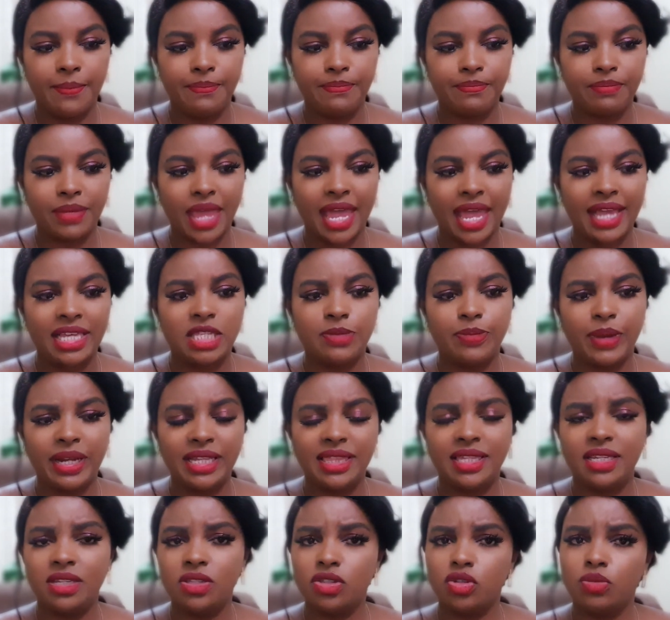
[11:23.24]

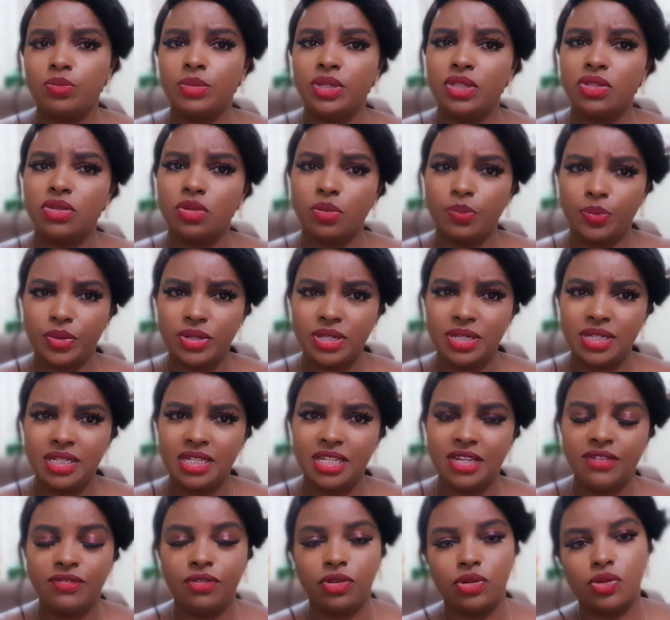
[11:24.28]
expect things to be so
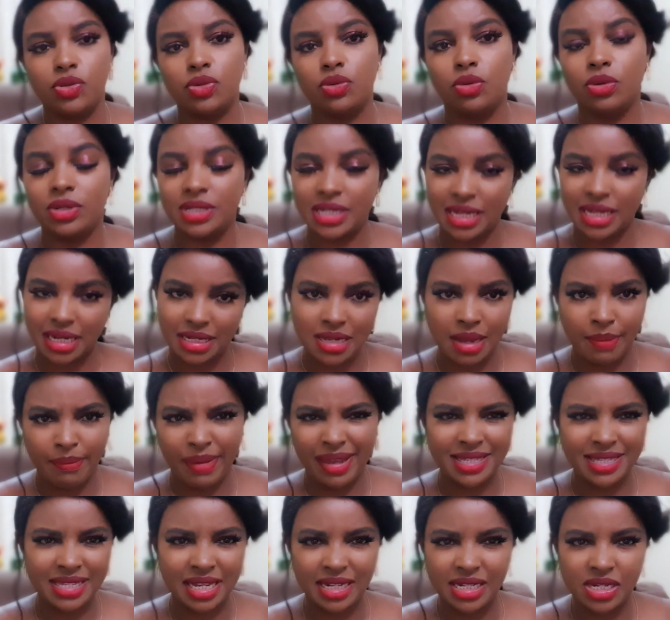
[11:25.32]
positive or to go
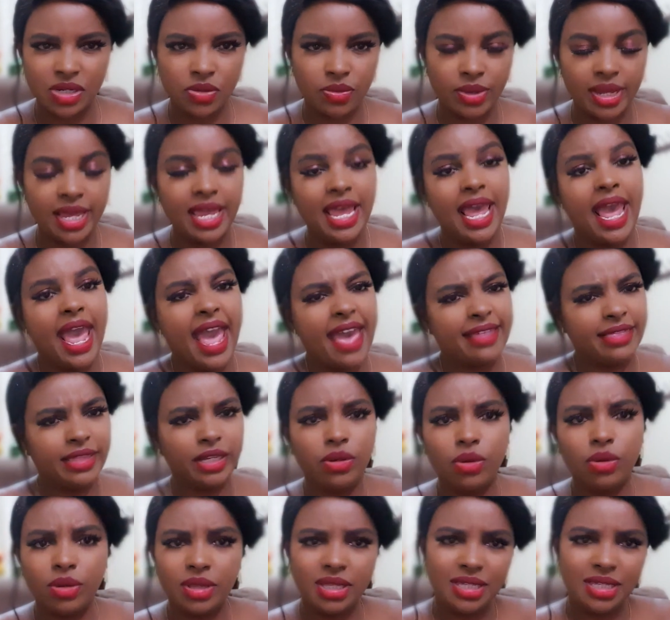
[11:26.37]
a certain way, and they
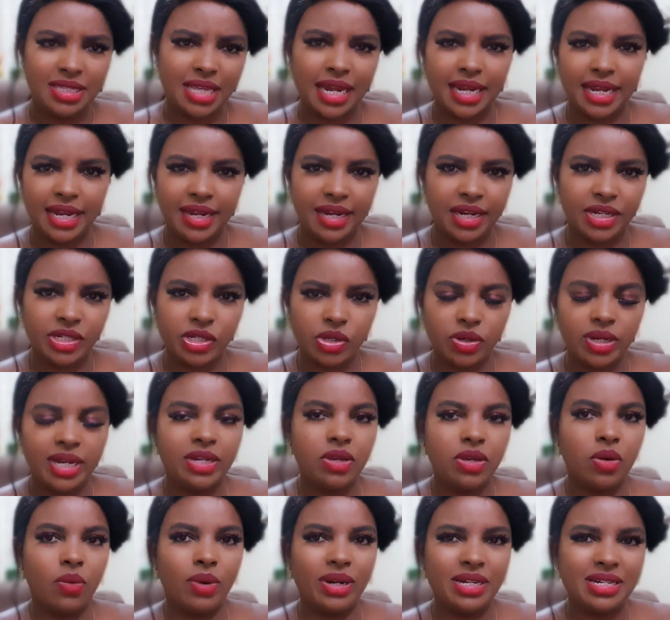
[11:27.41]
go this other direction, and
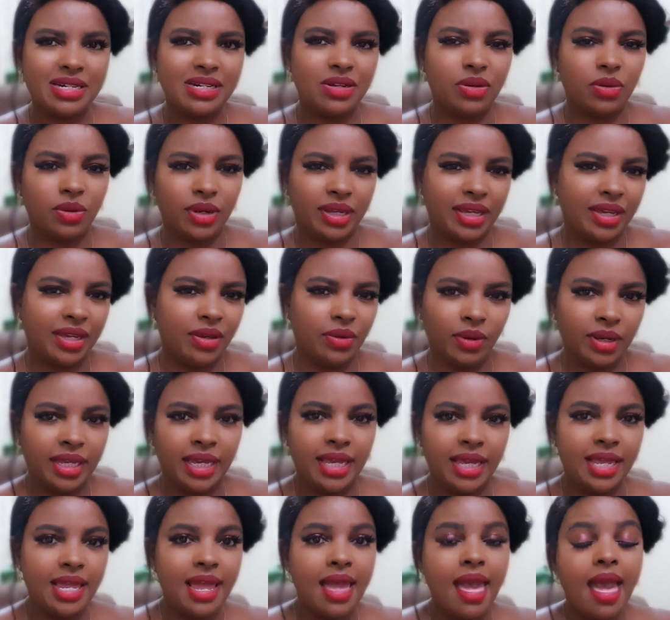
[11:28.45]
you're wondering,
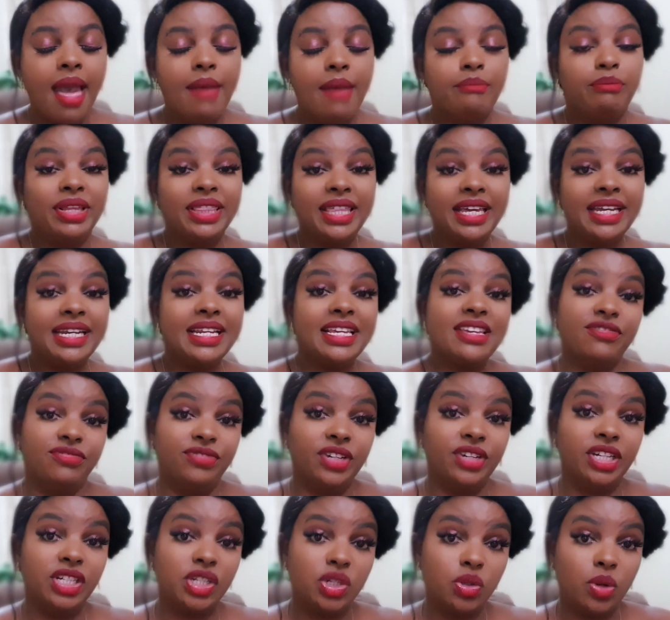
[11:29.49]
okay. But then
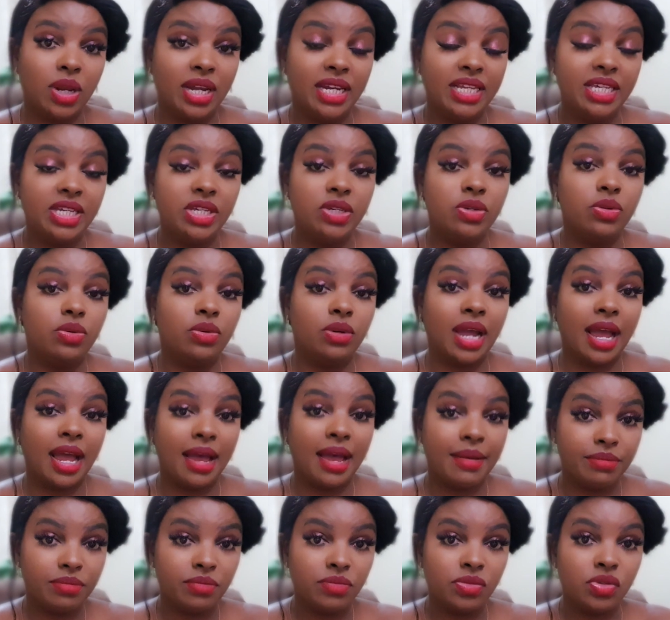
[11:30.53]
eventually you
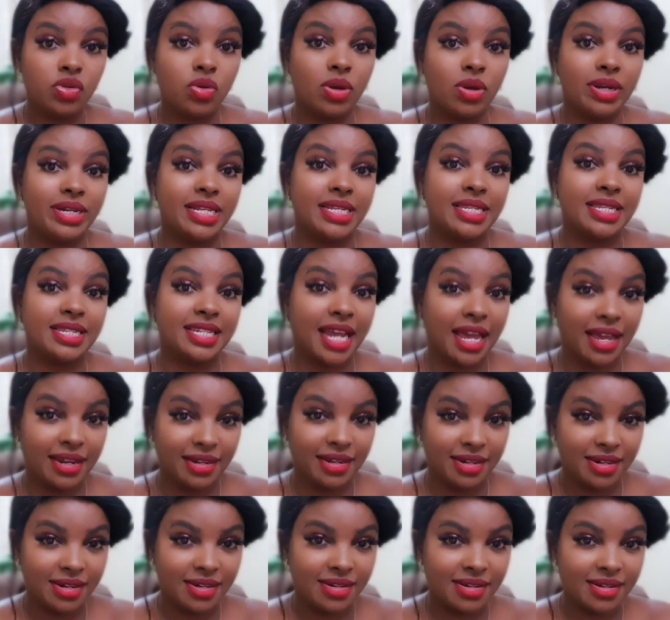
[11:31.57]
come to
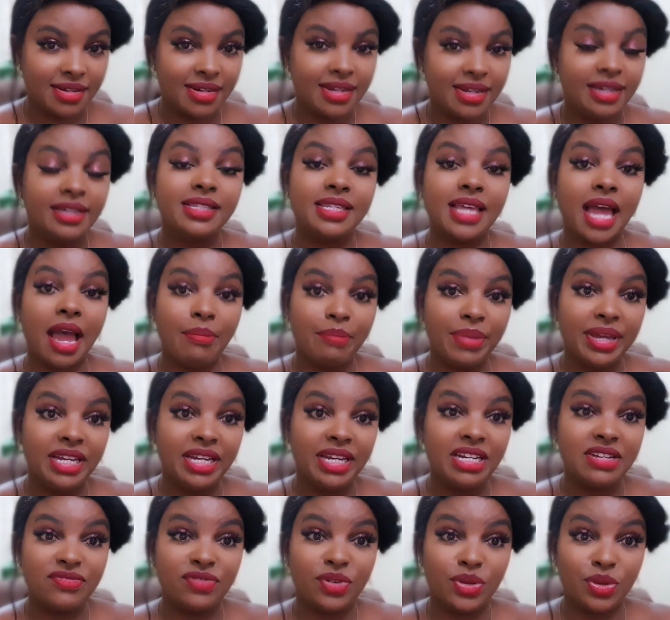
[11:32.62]
understand it's
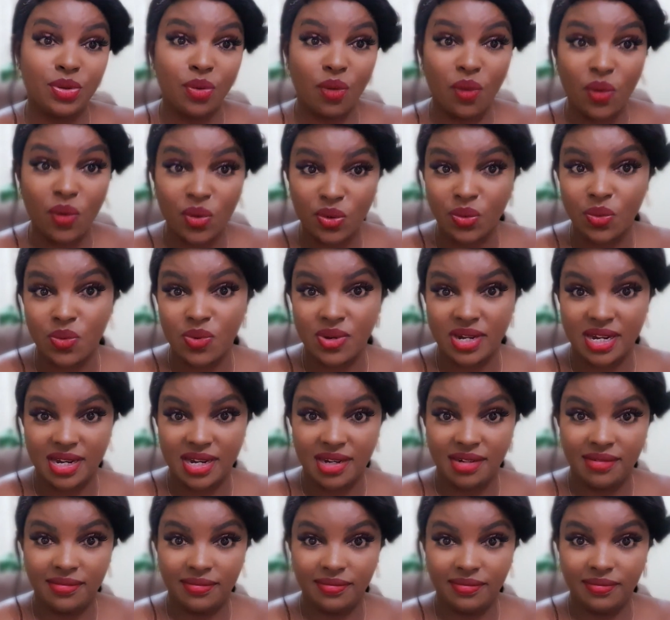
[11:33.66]
happened for your own good.
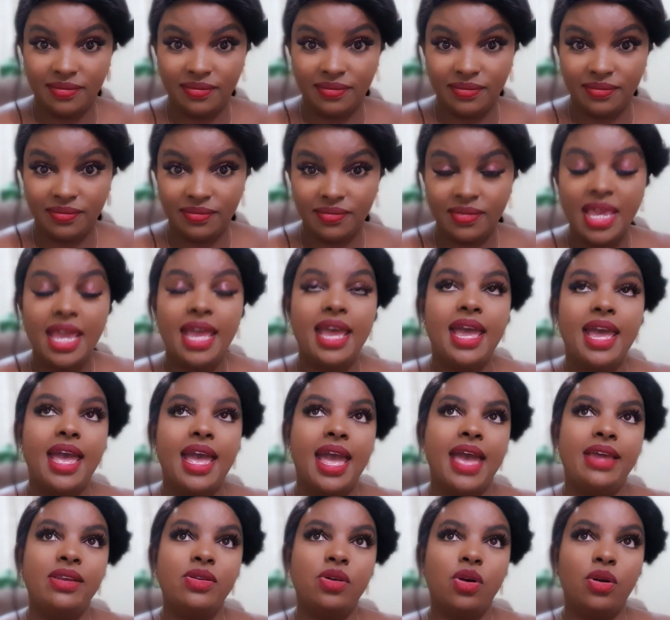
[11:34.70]

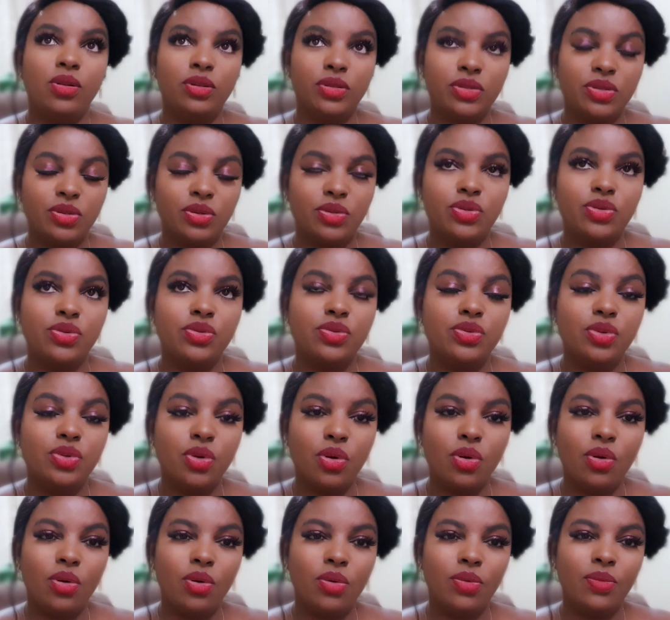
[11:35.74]
And also to
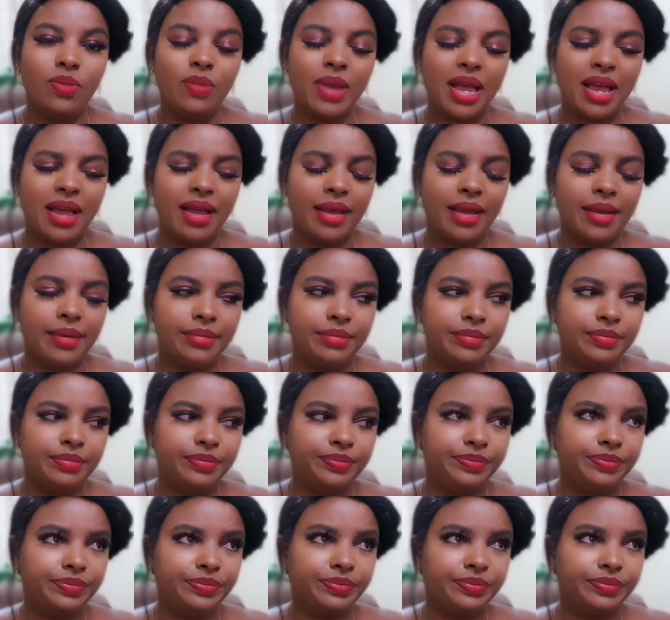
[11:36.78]
know when